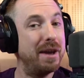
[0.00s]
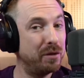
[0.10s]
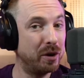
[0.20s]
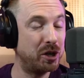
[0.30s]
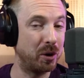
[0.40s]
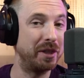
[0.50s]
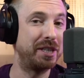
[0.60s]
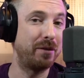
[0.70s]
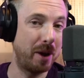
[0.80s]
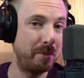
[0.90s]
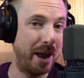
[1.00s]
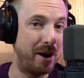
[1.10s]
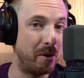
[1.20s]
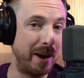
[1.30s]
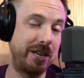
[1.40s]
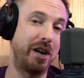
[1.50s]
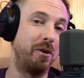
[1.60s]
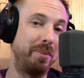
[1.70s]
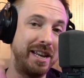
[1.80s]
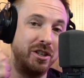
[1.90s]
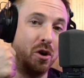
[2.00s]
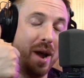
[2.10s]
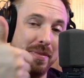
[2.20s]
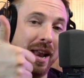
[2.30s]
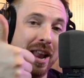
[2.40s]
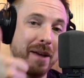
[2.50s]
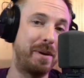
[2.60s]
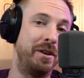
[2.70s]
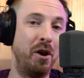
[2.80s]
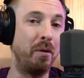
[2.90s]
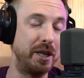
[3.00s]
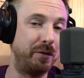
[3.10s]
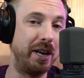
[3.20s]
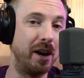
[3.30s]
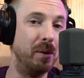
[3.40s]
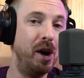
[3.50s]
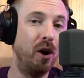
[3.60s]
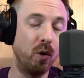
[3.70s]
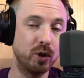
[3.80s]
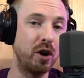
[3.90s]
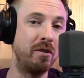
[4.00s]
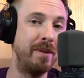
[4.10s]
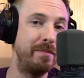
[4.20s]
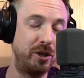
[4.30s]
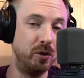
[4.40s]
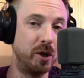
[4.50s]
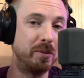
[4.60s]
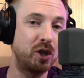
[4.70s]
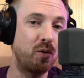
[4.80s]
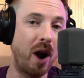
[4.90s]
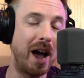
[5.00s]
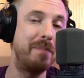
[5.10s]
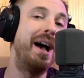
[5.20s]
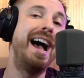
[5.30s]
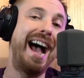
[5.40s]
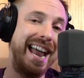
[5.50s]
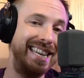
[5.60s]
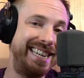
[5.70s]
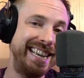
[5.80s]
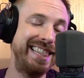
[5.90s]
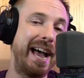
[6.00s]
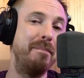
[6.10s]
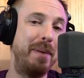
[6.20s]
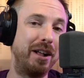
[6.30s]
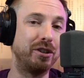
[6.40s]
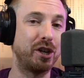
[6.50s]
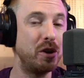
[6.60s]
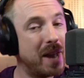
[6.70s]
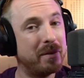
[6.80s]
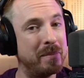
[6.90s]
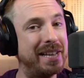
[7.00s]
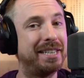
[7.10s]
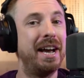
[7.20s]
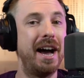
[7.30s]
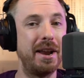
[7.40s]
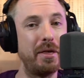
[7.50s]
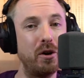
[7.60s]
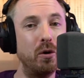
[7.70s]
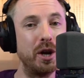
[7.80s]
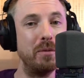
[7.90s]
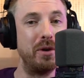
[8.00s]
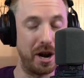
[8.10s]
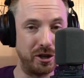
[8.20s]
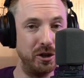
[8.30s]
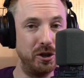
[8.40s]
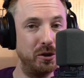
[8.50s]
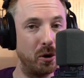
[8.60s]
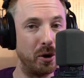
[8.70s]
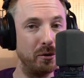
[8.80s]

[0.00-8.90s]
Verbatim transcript: If you're enjoying the stuff I put out on my channel, please do hit the like button on this video. Also remember to subscribe and ding that bell so you never miss another audio production tutorial